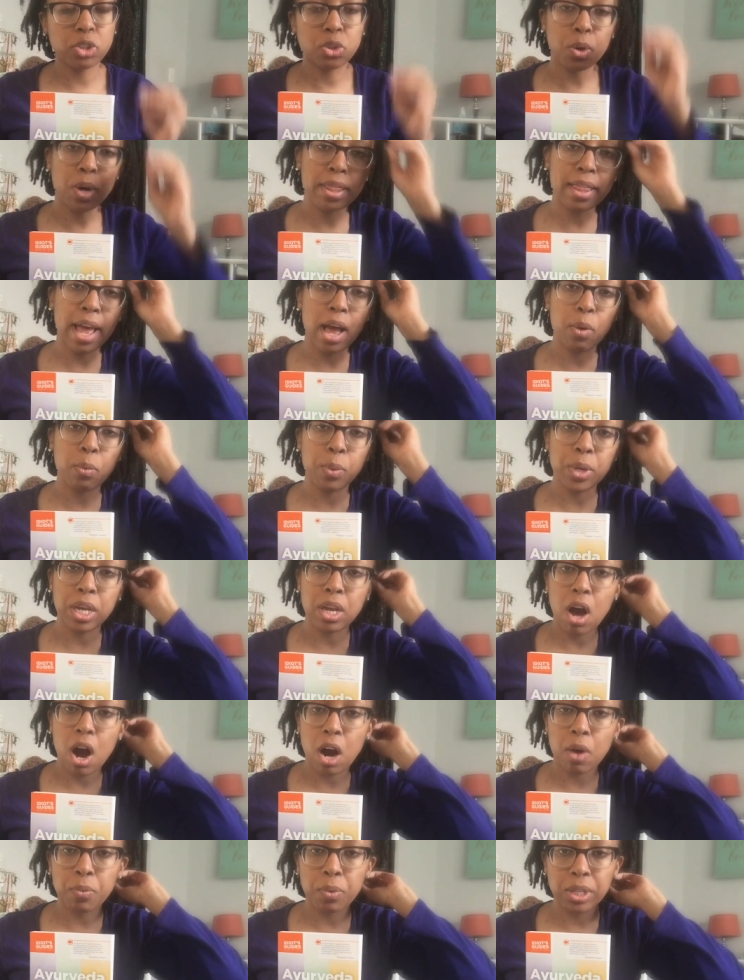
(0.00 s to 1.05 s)
sure that
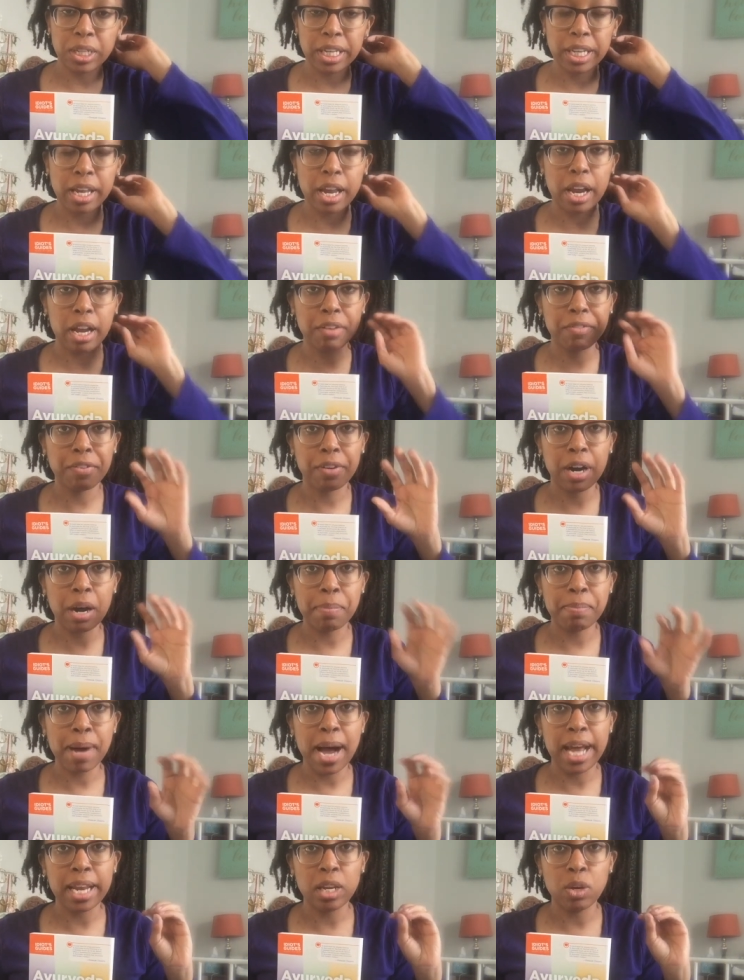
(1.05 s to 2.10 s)
we are really caring for
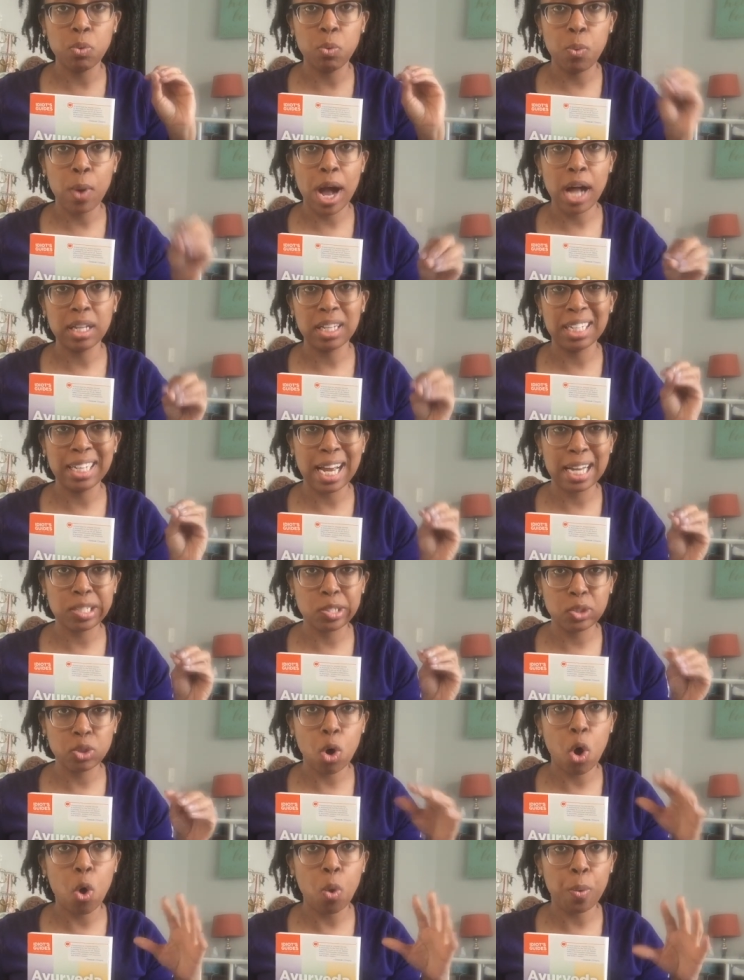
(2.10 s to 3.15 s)
our body well, and not
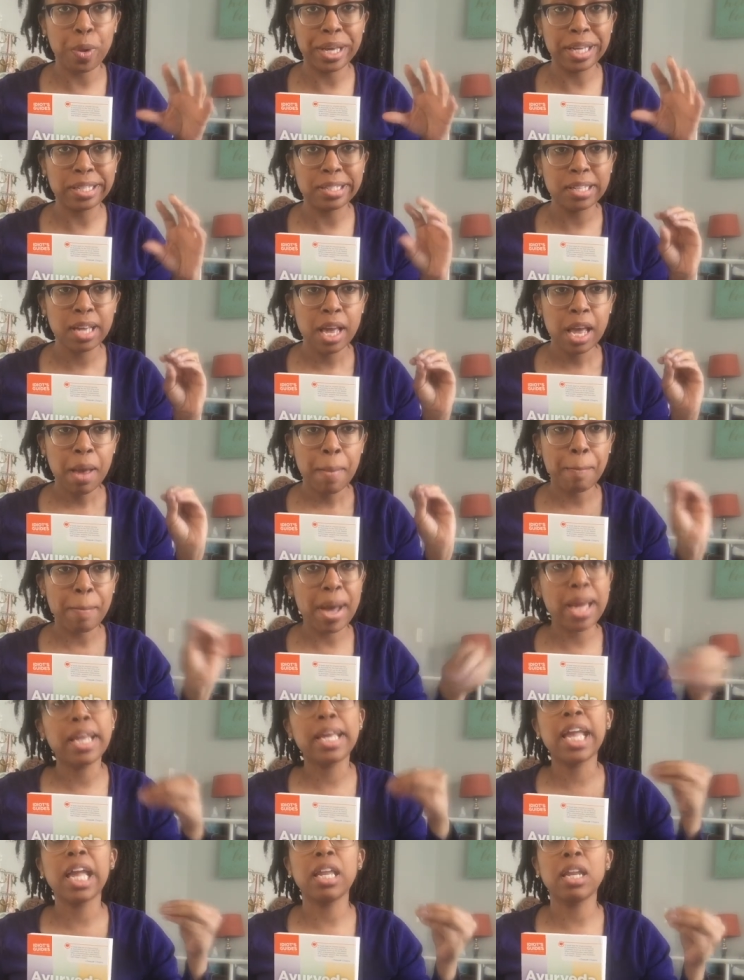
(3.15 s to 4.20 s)
just always
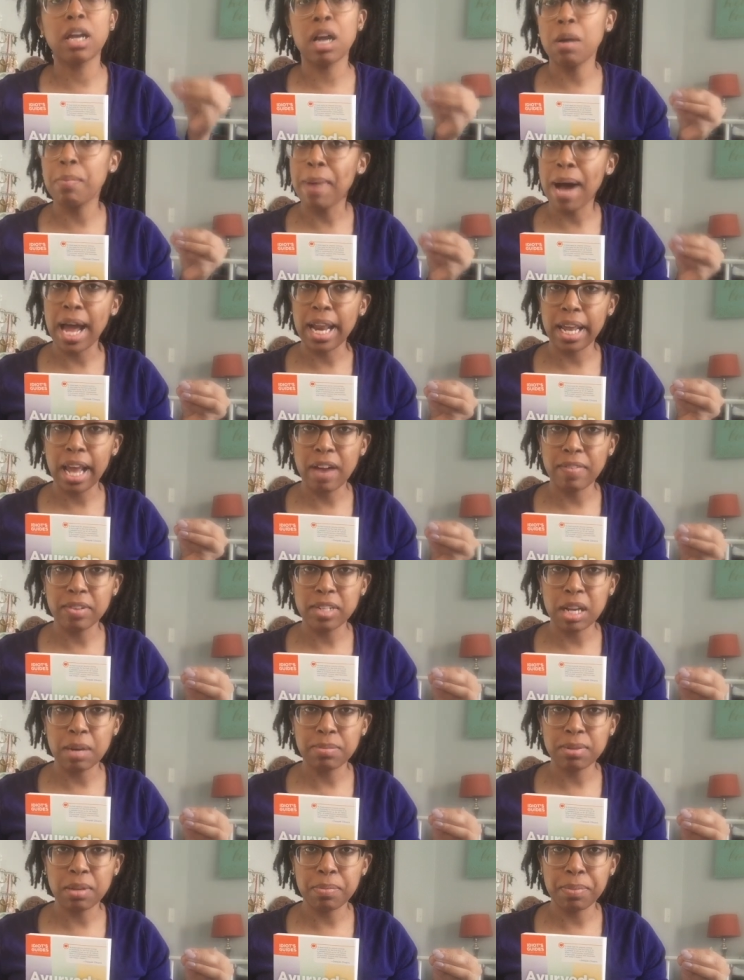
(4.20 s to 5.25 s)
medicating our body every
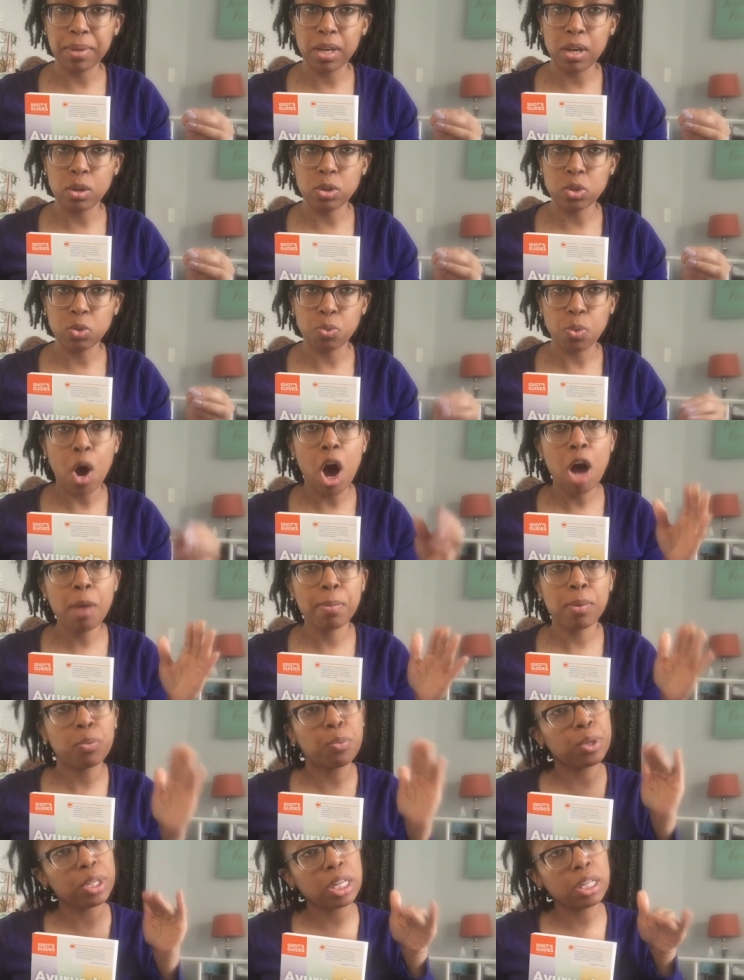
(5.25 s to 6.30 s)
time something goes wrong,
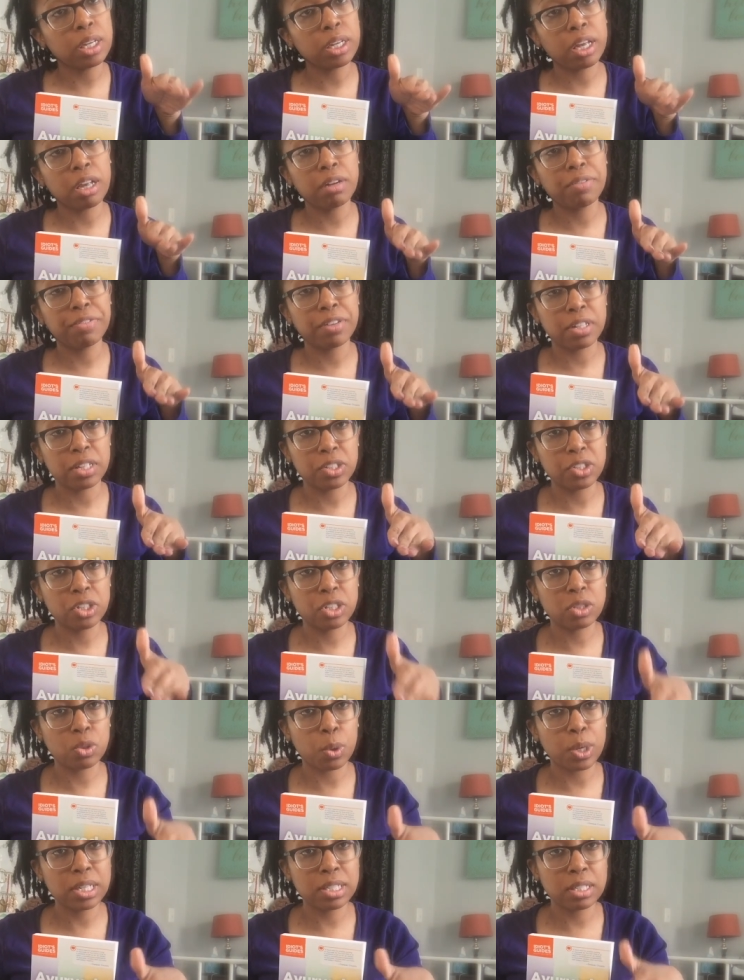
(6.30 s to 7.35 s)
but really looking for the
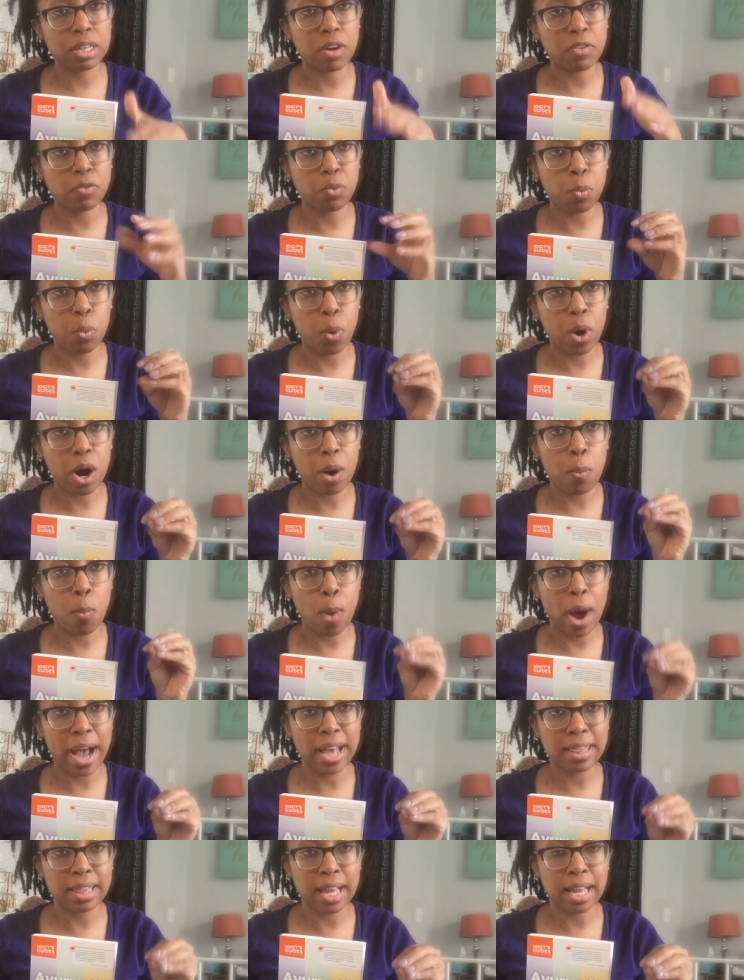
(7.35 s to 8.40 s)
source of
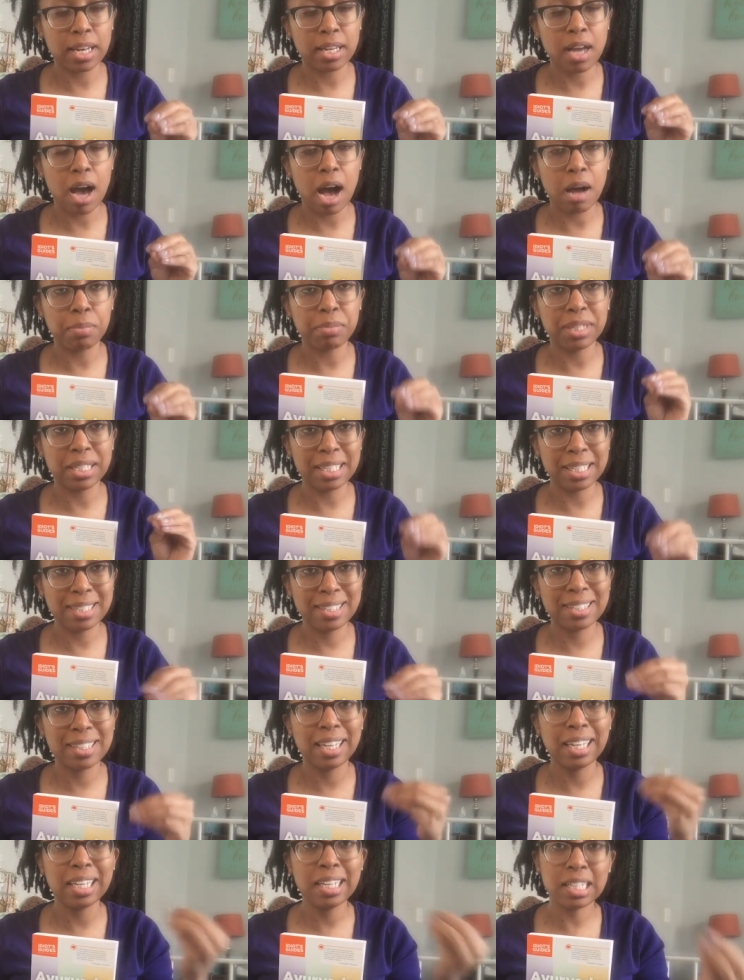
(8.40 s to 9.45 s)
why that
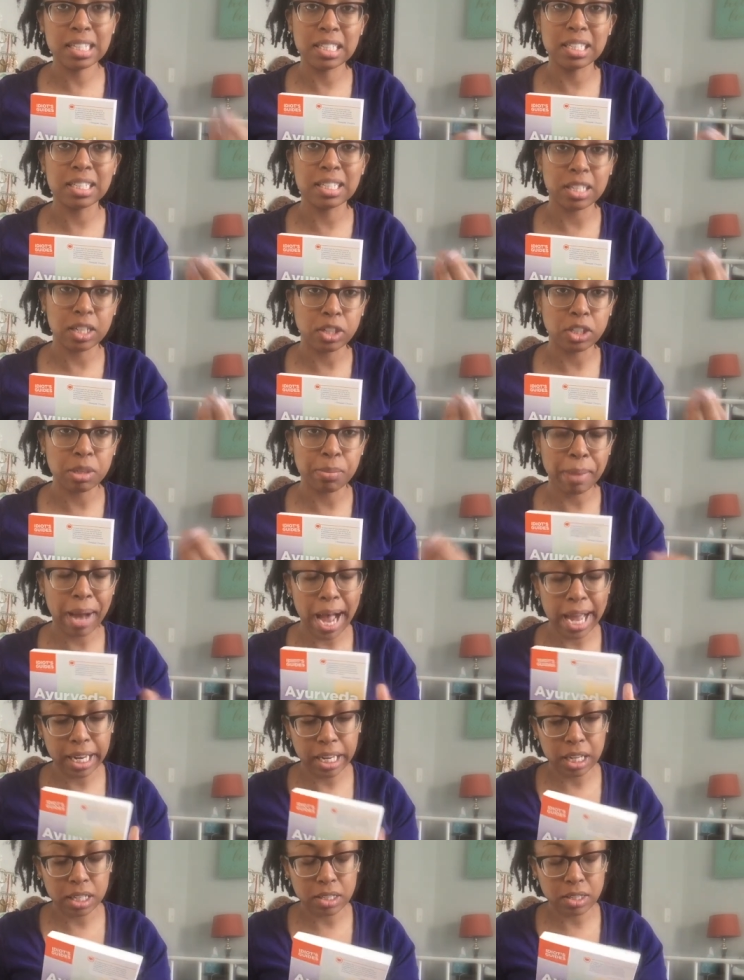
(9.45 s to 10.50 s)
dis-ease is in your
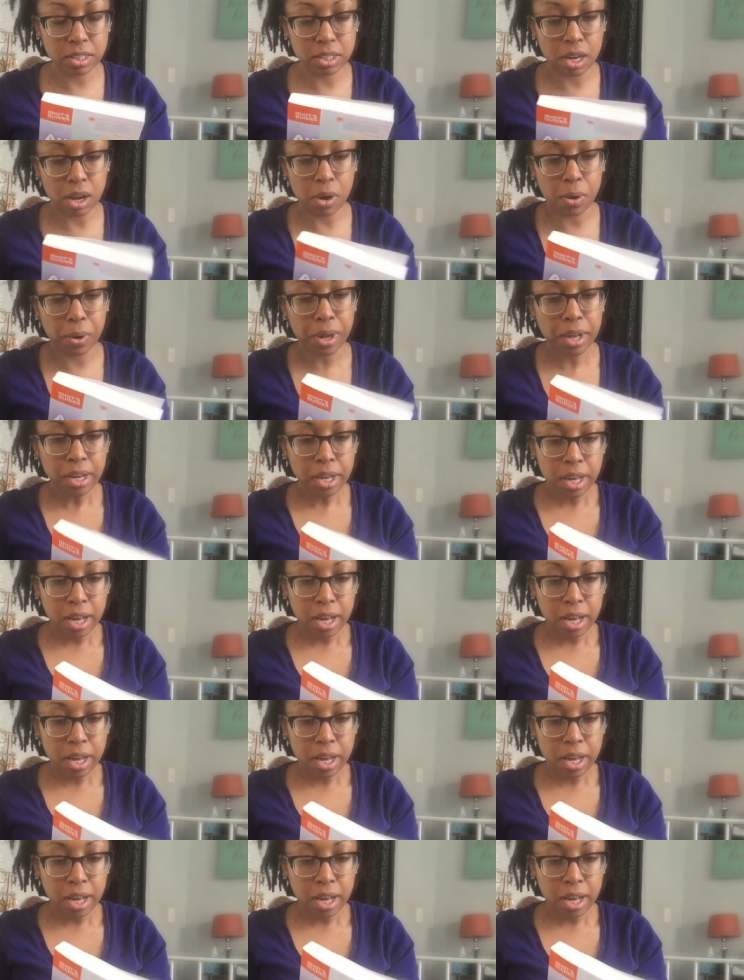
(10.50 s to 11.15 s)
body. And so